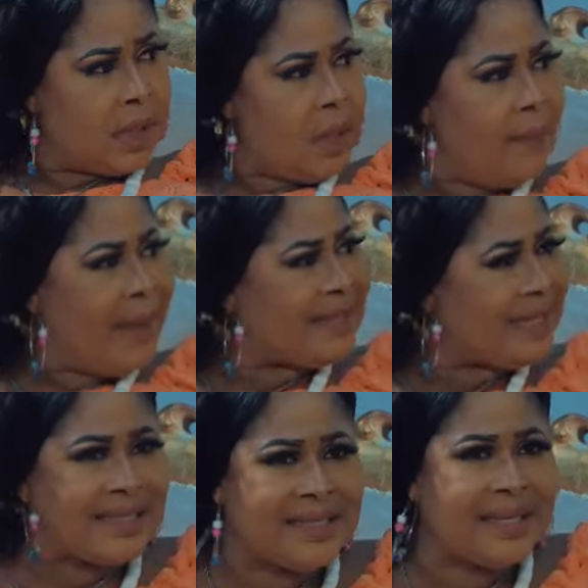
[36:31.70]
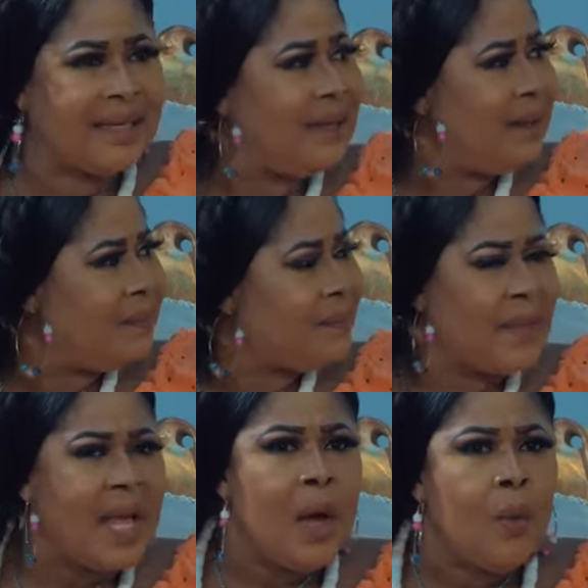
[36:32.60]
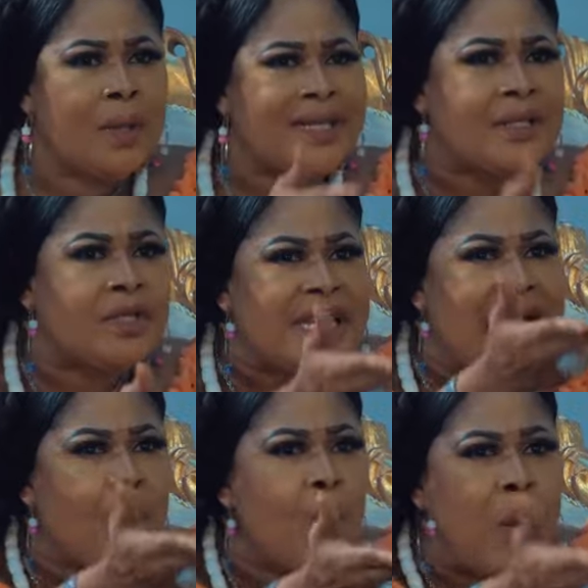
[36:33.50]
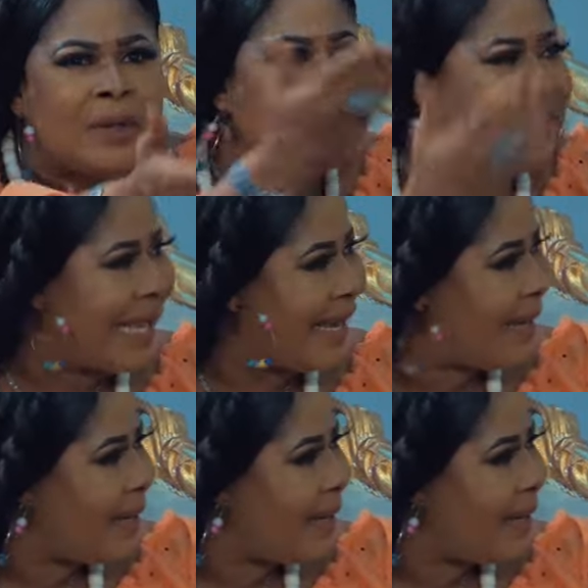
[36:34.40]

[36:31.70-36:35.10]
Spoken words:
Your Majesty, what else does he want to say?